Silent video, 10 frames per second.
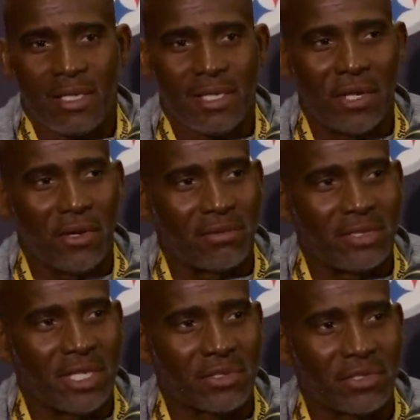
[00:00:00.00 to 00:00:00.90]
you know,
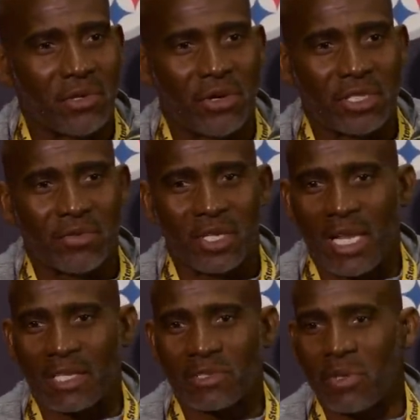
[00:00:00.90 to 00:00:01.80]
tell stories for the
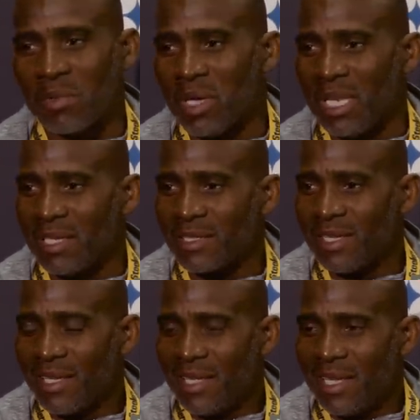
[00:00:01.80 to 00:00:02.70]
next 20 minutes,
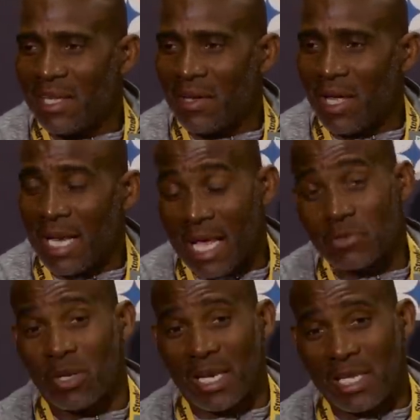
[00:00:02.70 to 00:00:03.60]
you know, and that's
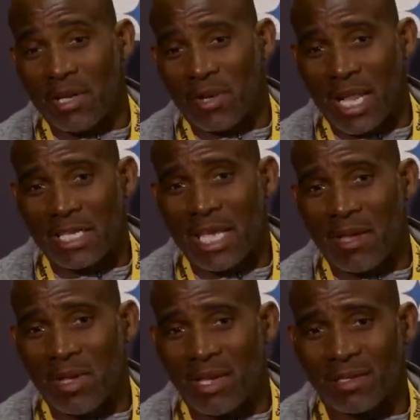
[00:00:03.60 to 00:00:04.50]
what I did when I
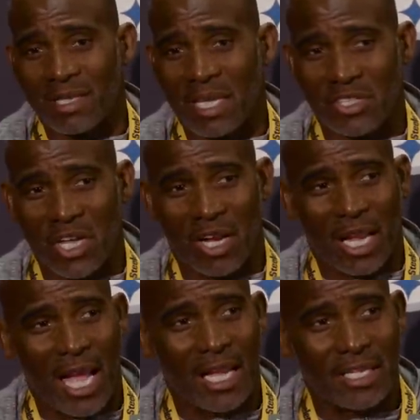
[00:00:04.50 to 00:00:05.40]
came here as a young guy.